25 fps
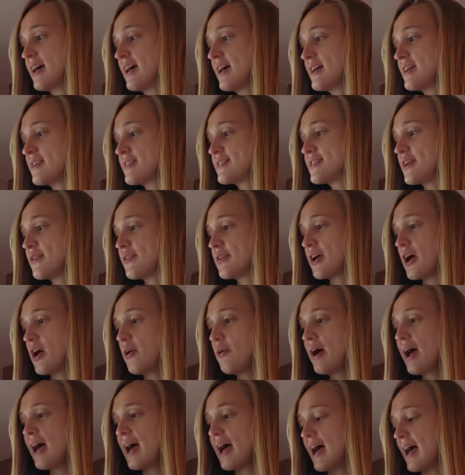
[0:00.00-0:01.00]
So go
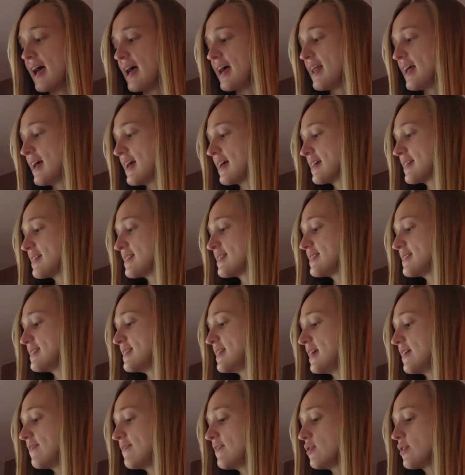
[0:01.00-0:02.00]
ahead,
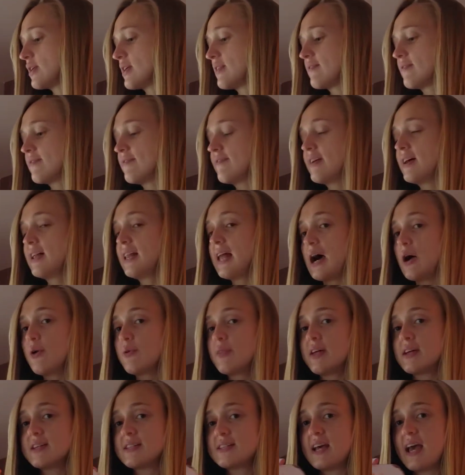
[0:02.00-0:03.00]
see if you can fill out
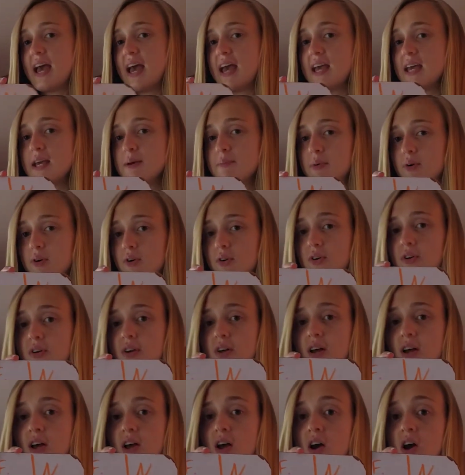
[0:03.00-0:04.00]
the
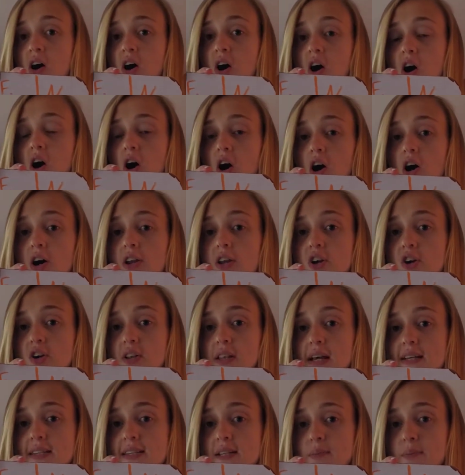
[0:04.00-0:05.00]
table on your
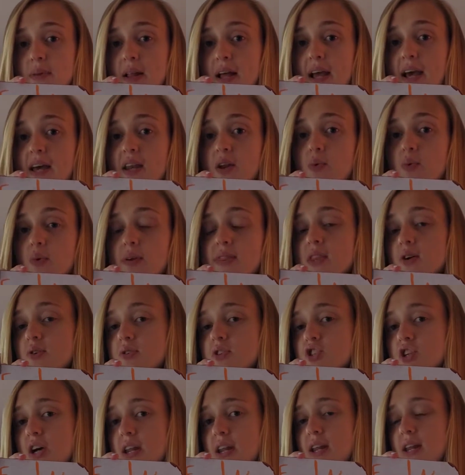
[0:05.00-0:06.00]
lesson plan with those
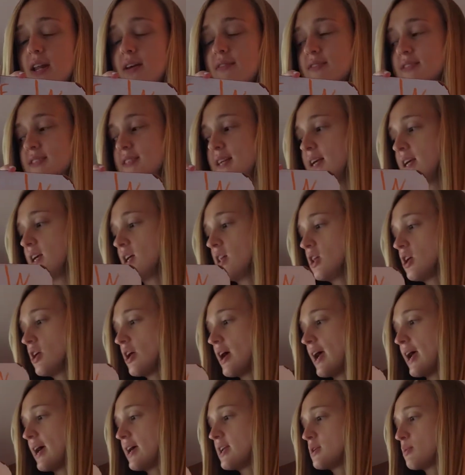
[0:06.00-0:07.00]
genitive singular
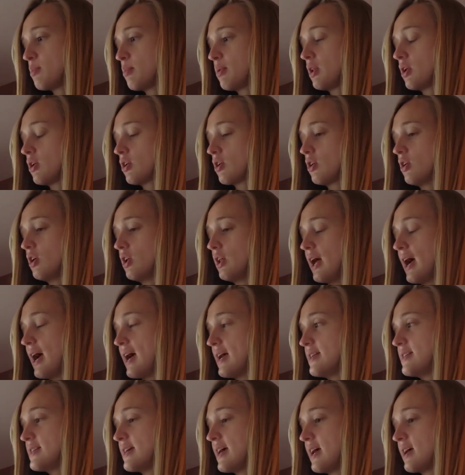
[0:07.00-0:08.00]
and plural
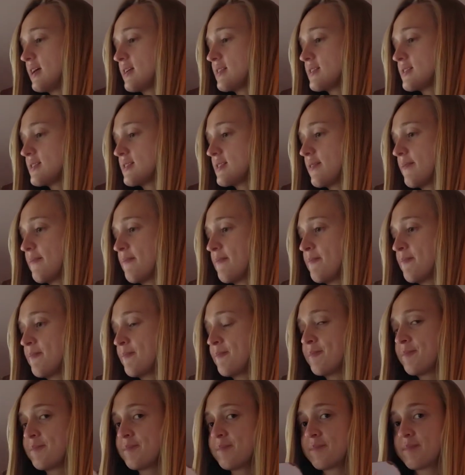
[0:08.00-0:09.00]
endings.
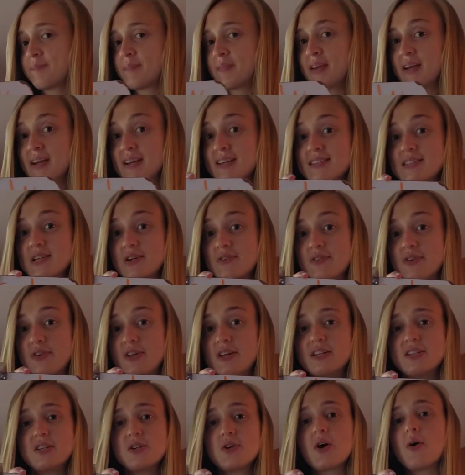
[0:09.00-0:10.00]
So if you
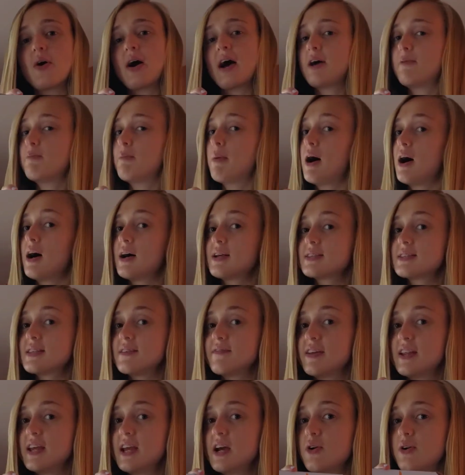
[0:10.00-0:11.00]
need to, go ahead, pause the
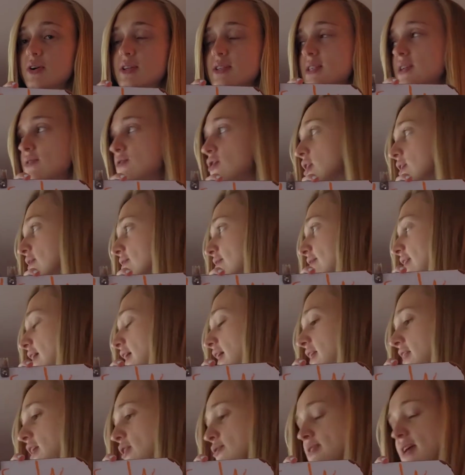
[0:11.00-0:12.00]
video and see if you can fill
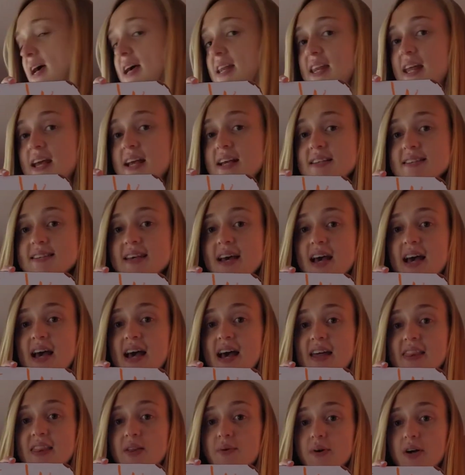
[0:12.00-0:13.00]
in those endings,
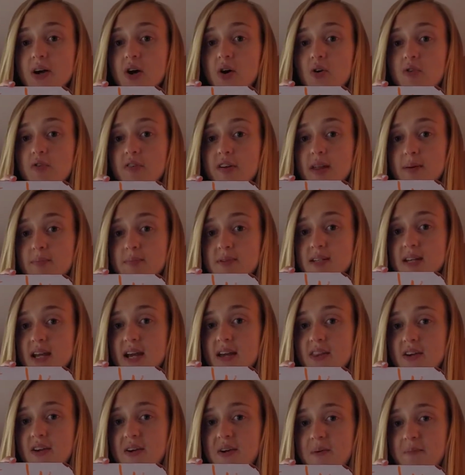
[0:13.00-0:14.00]
and then we'll go over them
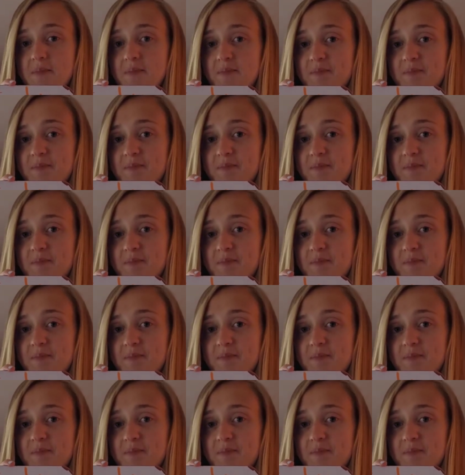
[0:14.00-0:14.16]
together.